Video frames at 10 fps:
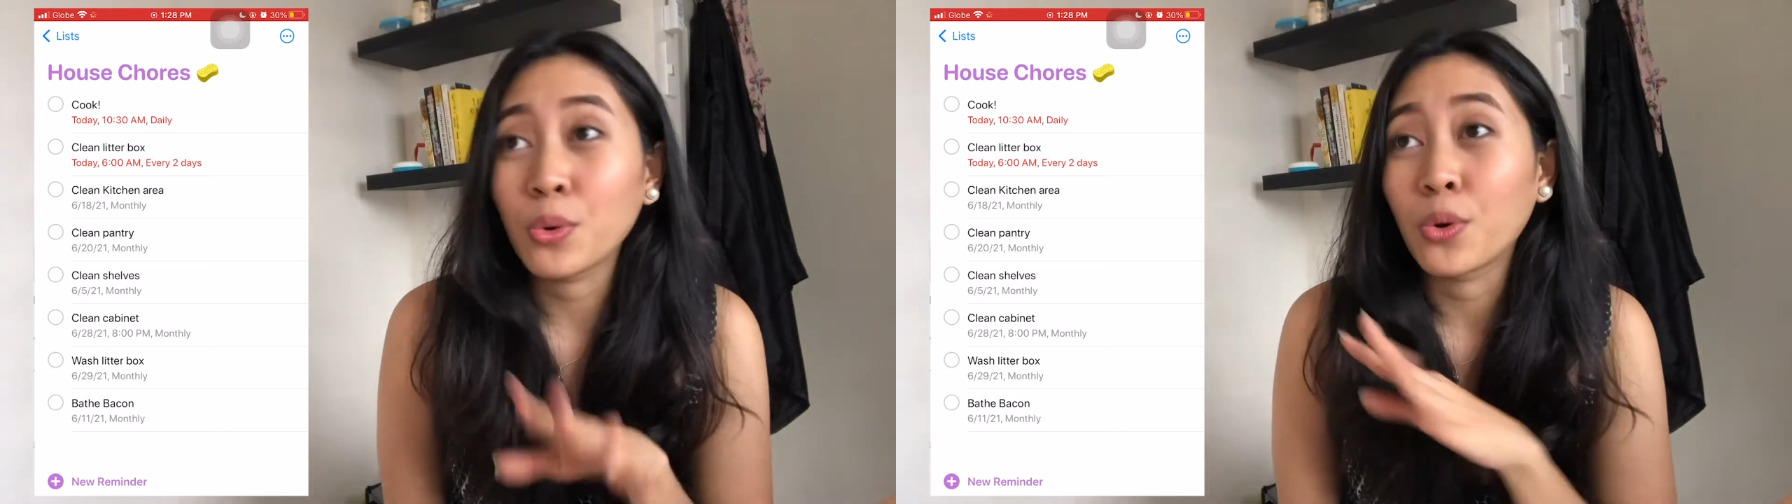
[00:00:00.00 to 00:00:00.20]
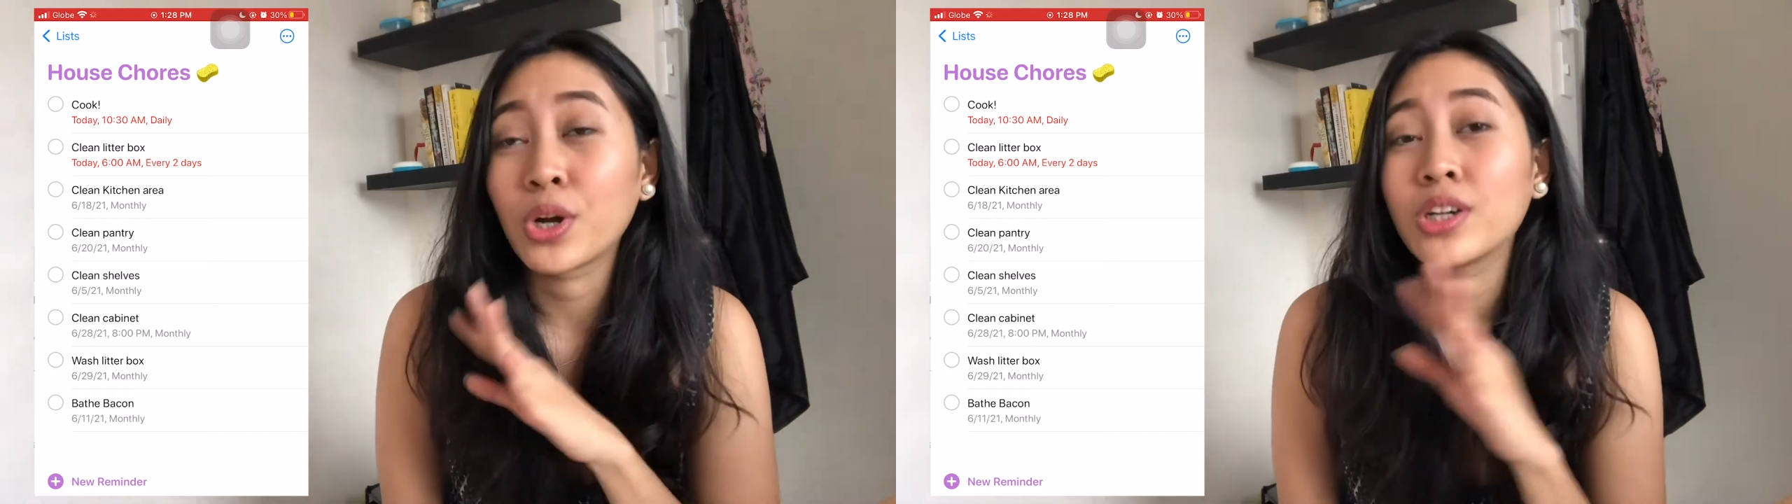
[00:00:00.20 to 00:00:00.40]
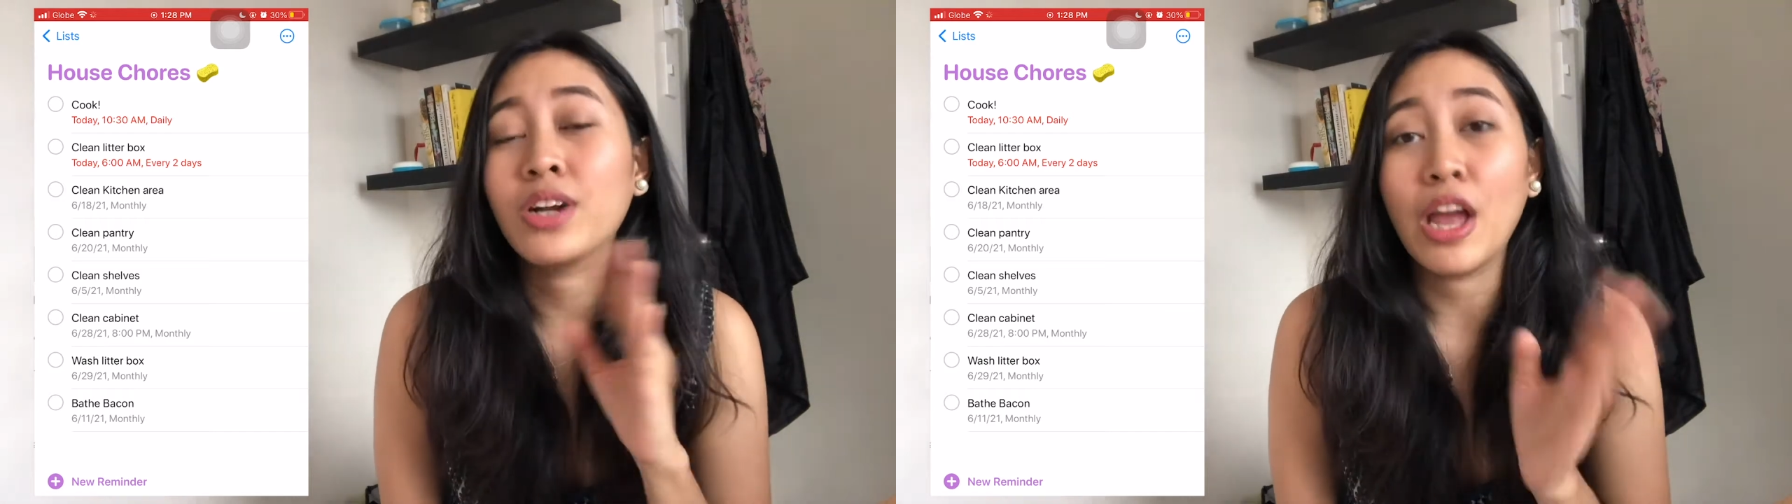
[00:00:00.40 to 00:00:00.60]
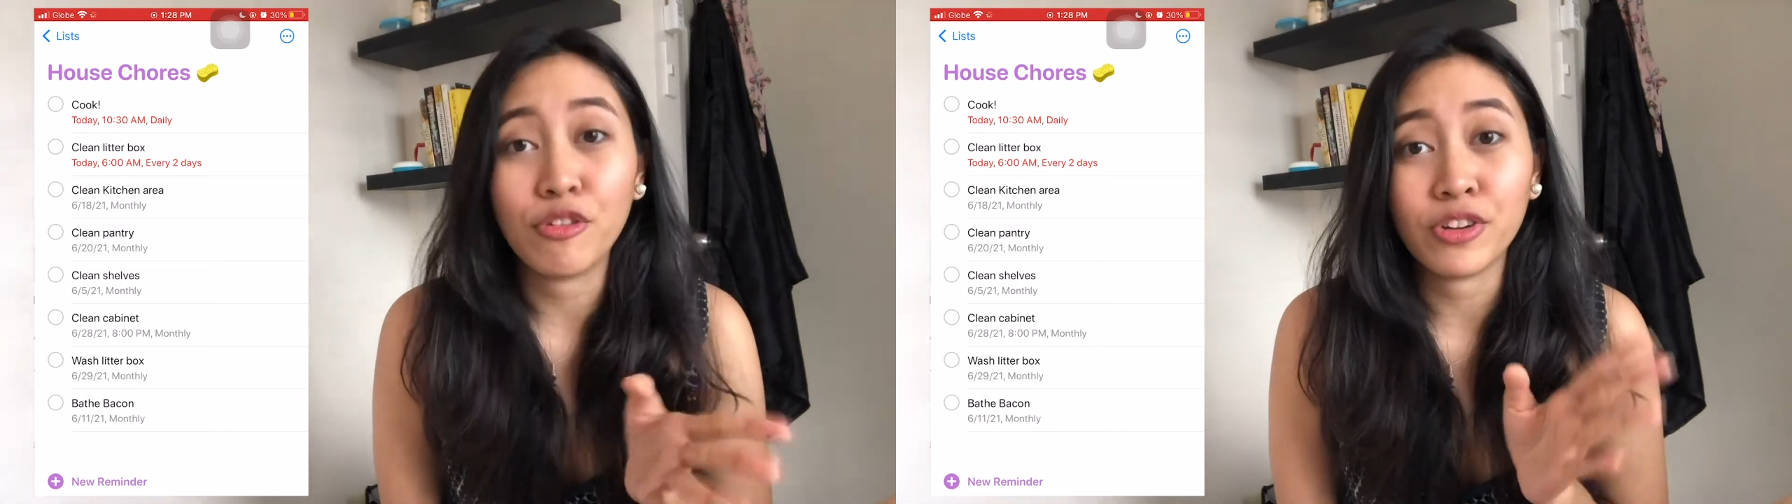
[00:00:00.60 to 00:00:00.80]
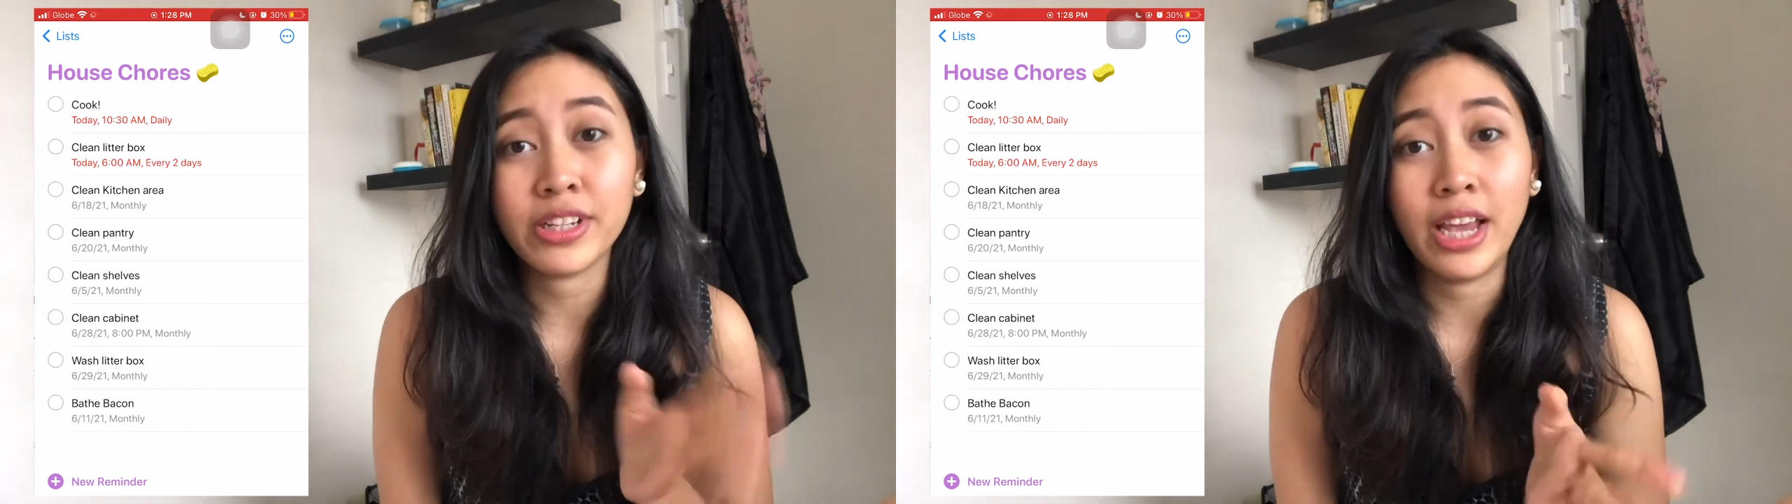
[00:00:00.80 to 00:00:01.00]
or
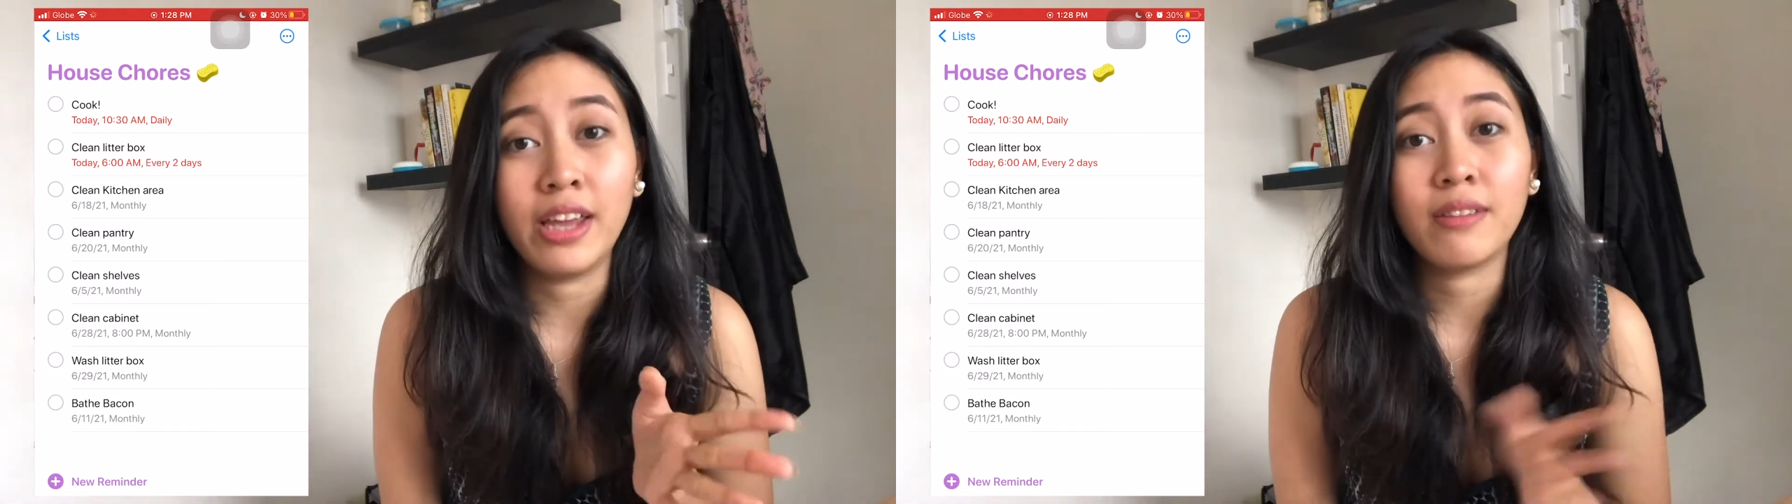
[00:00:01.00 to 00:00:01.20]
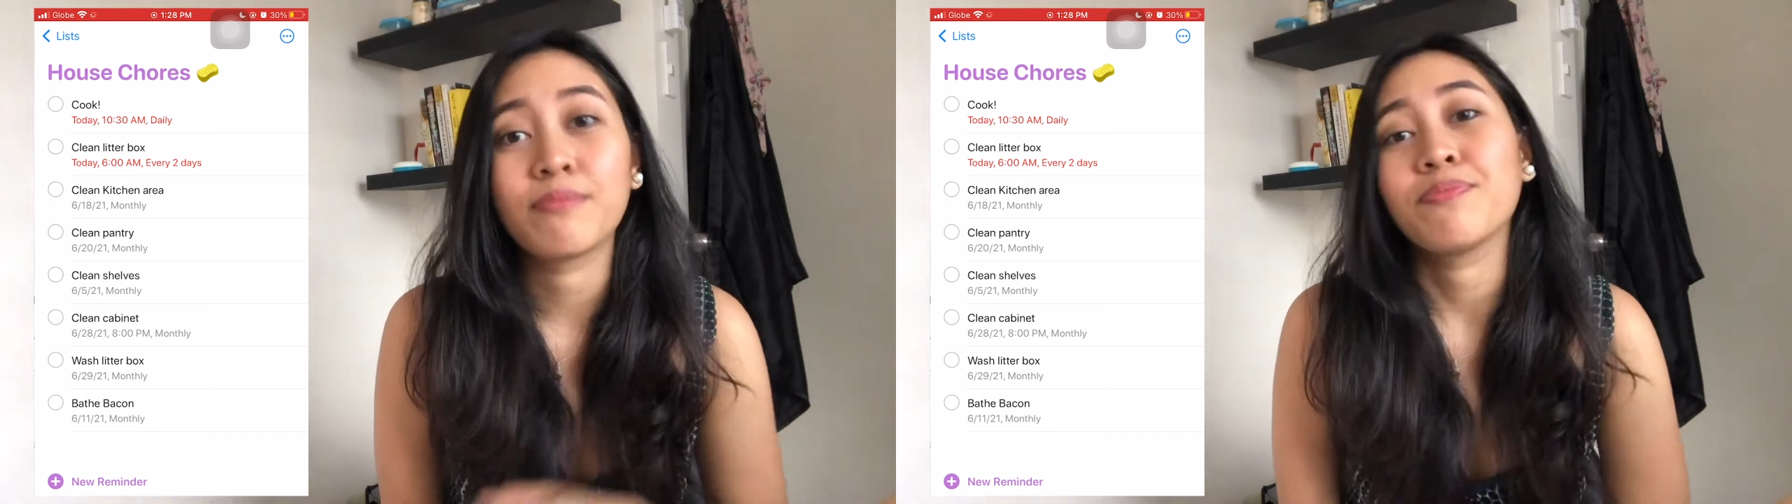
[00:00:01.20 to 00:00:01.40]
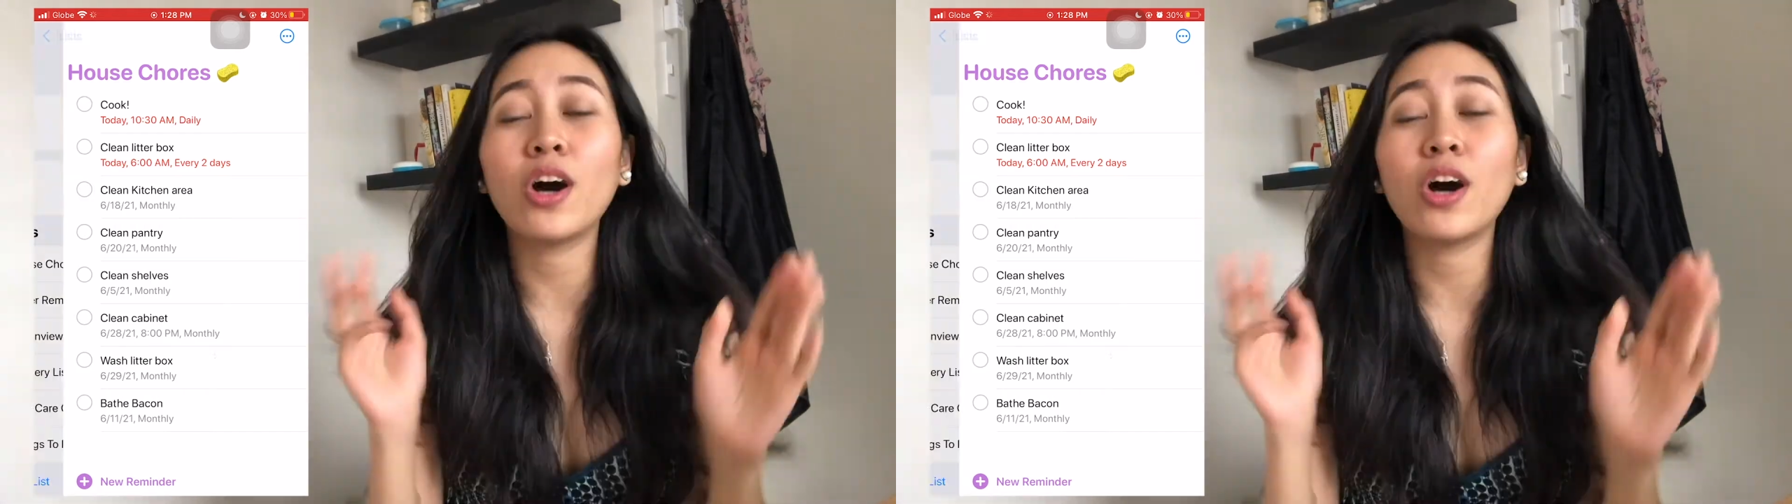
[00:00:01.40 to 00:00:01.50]
every day.